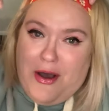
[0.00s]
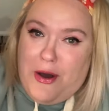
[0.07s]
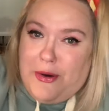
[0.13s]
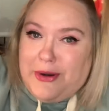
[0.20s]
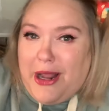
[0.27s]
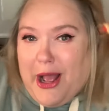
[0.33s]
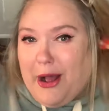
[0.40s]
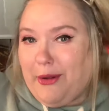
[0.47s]

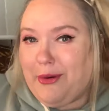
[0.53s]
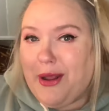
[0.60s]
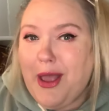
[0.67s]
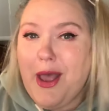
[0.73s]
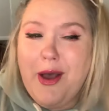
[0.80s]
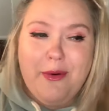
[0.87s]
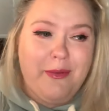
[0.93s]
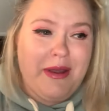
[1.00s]
Hold on.
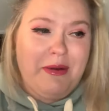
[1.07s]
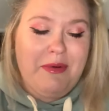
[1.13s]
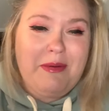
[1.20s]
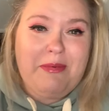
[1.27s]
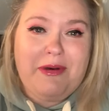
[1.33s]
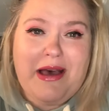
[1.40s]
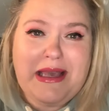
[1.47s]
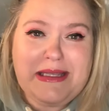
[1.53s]
We
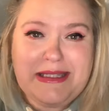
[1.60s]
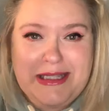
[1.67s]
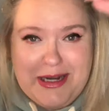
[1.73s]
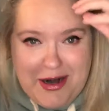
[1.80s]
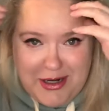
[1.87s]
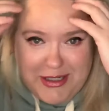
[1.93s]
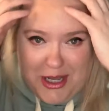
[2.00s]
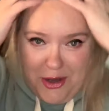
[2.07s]
replacing
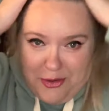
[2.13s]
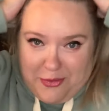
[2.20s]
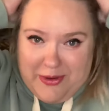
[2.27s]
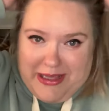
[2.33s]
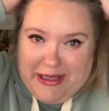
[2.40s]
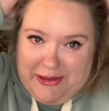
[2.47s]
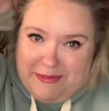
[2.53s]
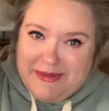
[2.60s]
our Dole
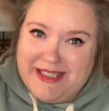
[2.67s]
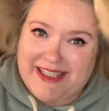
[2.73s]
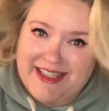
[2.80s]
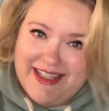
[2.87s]
Whips.